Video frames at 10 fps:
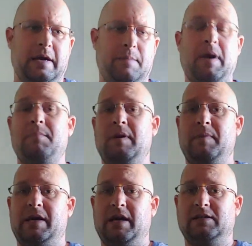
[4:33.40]
may be
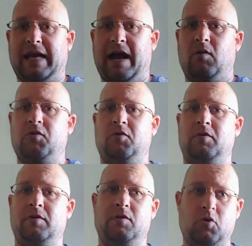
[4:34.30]
because how
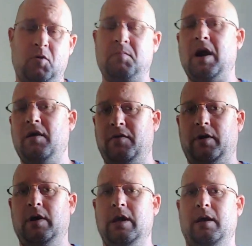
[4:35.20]
your
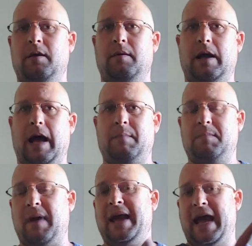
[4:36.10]
mother,
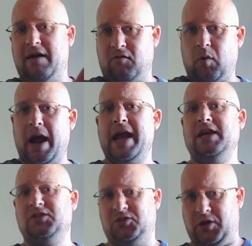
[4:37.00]
may have
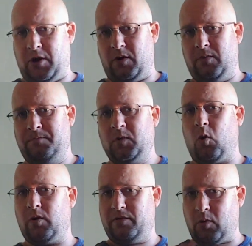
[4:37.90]
raised you,
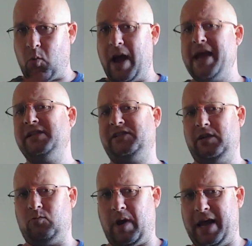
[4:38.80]
or the way
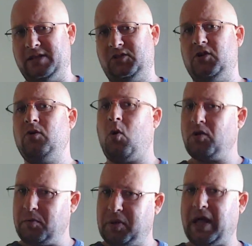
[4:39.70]
she raised you, or
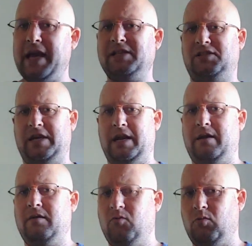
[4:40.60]
the place
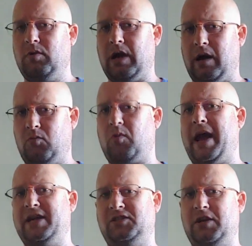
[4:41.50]
she
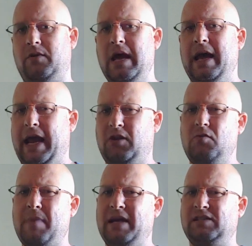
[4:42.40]
raised you. And
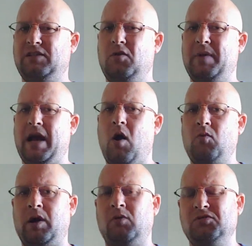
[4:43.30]
you may still be
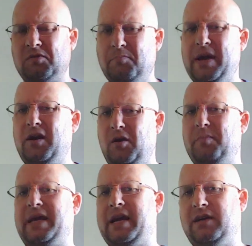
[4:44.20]
holding on some bitter
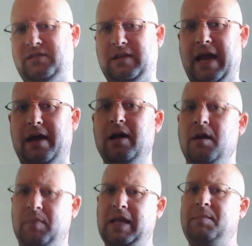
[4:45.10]
because of that.
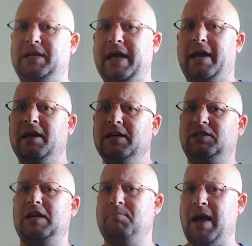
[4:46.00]
But let me tell you,
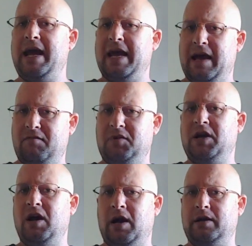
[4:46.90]
she may have
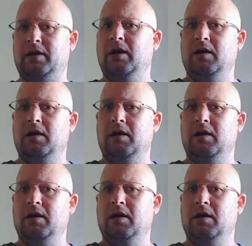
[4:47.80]
done